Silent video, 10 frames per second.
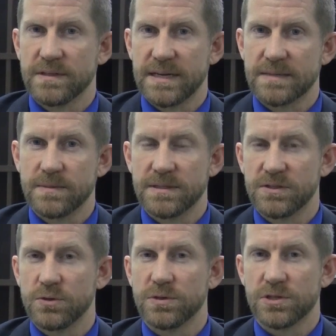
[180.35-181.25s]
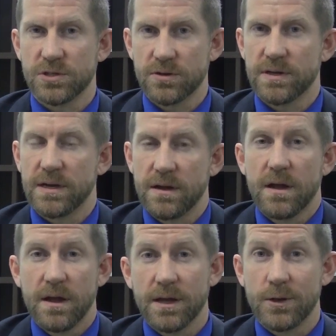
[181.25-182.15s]
assessments to ensure that
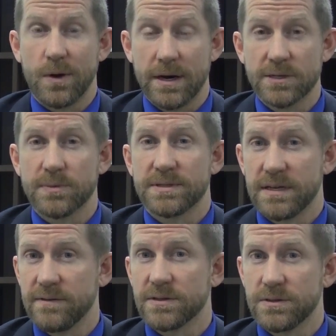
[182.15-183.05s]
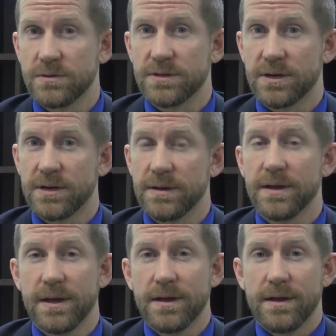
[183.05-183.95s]
100% of your students are going to
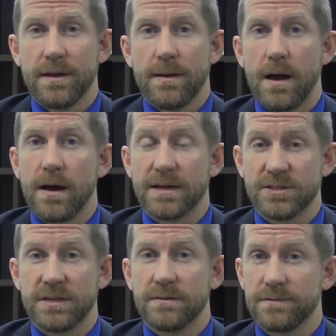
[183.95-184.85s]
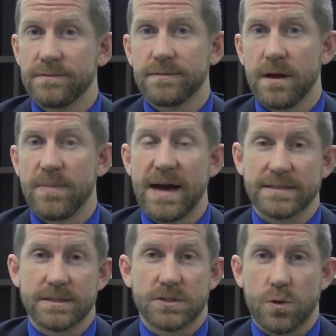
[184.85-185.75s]
achieve a
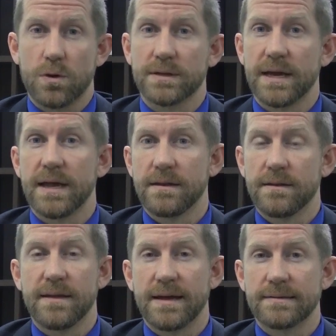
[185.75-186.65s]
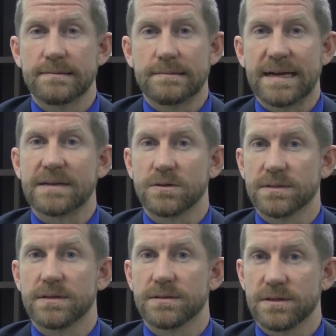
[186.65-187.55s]
passing score on that technical
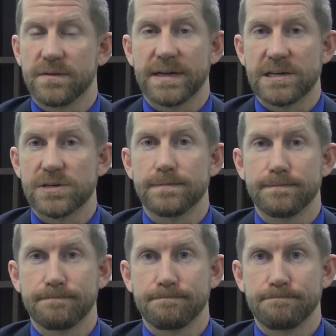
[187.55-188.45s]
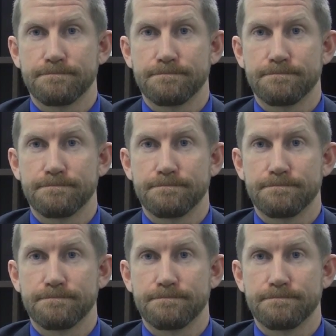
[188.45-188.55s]
skills certification.